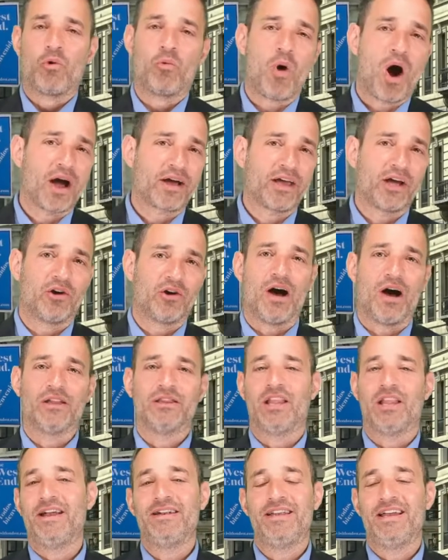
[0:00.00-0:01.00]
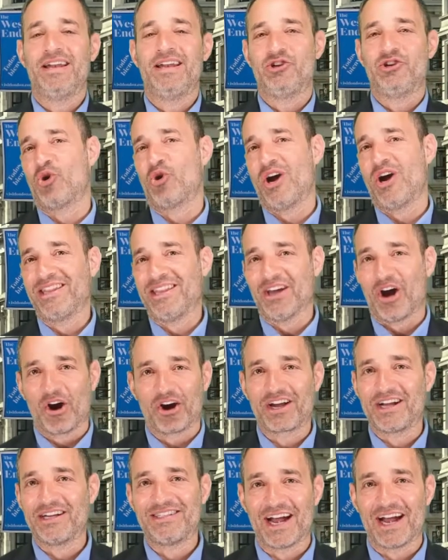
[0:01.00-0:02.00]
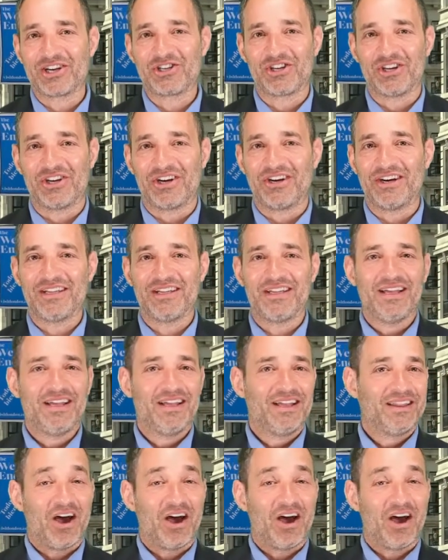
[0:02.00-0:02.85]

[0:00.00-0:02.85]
We're walking around London, enjoying the architecture,